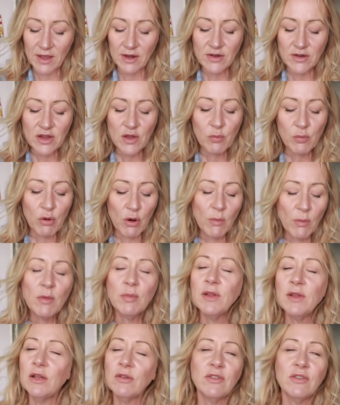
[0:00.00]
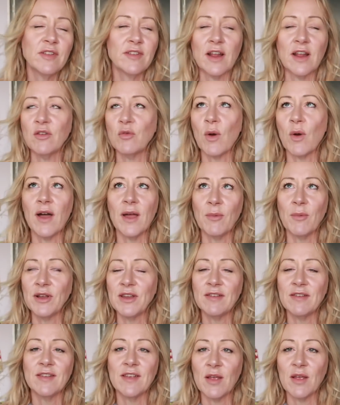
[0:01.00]
and you probably understand why when
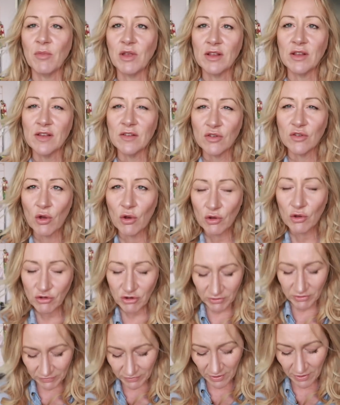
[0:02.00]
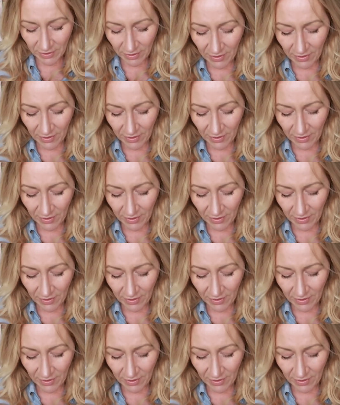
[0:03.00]
you see it, because it's gorgeous.